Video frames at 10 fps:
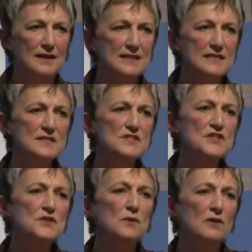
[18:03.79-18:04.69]
It
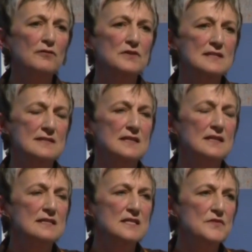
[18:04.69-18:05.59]
is too often
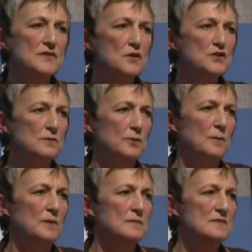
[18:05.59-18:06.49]
seen as if social
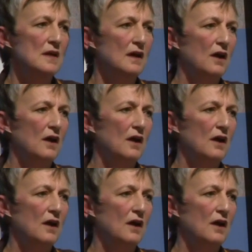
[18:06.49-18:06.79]
problems